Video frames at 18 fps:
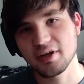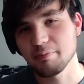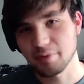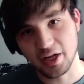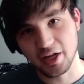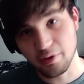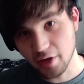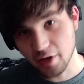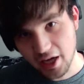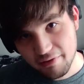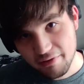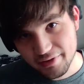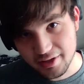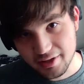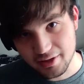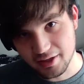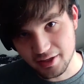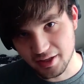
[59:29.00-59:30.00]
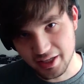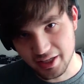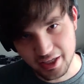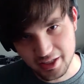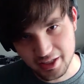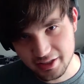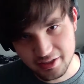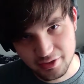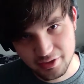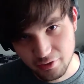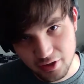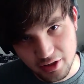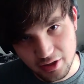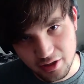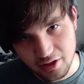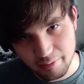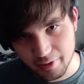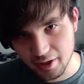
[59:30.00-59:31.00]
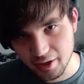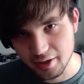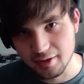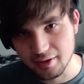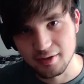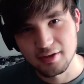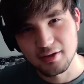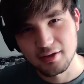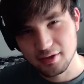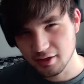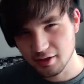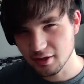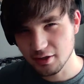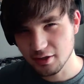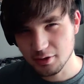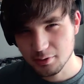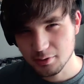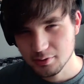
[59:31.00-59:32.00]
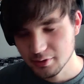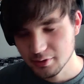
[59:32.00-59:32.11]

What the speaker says: but I don't have anything. Like, I didn't know anything about it." You know?